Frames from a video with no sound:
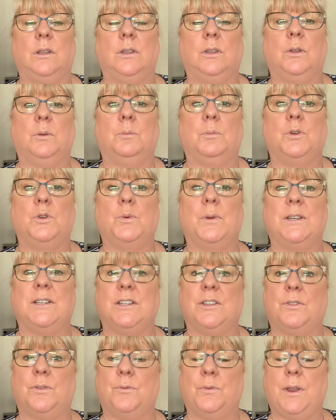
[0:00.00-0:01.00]
Number
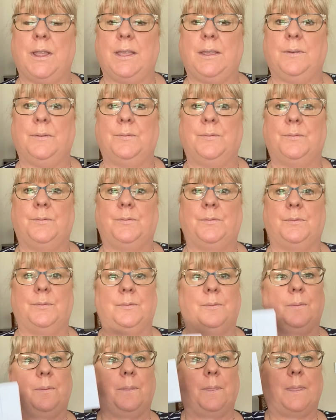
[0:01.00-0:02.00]
23,
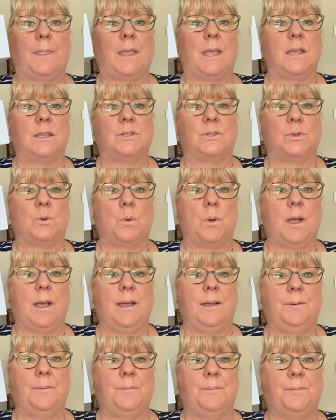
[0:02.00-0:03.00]
a
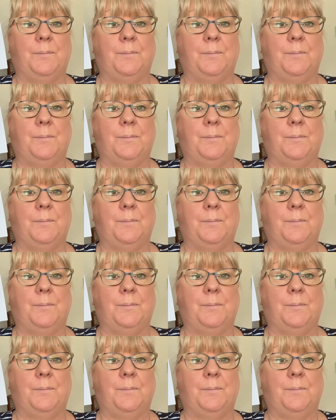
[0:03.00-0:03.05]
square.